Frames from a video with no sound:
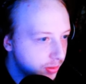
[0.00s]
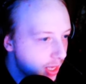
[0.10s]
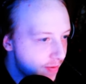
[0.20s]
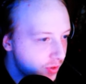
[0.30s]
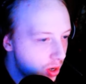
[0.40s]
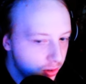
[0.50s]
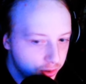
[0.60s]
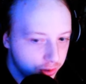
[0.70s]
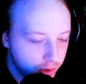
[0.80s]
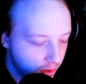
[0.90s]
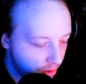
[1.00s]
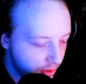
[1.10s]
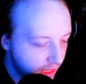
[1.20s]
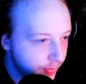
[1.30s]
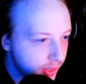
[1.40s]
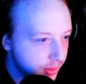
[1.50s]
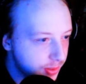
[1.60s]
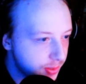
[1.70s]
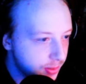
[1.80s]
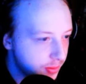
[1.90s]
We have conquered our
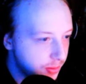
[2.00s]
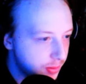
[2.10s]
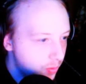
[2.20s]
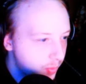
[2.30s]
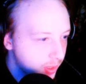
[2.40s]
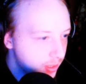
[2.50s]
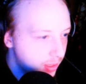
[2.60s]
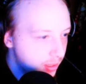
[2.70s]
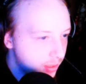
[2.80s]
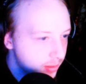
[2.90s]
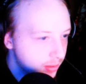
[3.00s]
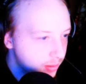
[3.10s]
demons. Oh my god.